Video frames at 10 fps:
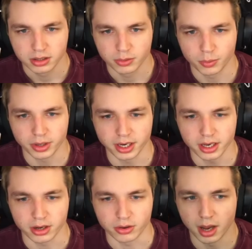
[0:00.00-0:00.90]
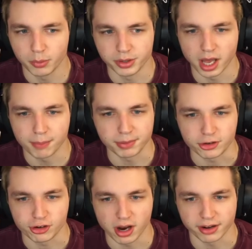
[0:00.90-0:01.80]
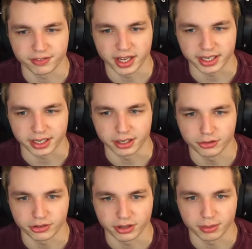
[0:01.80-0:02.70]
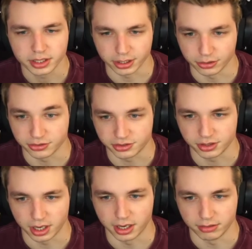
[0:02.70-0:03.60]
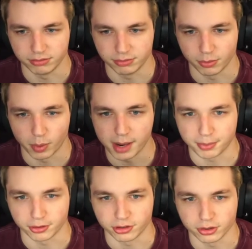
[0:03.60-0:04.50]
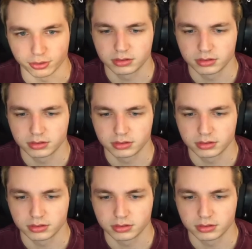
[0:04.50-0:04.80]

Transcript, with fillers: What now? I would not be shocked if that kills him. Kills uh, the Wiper too.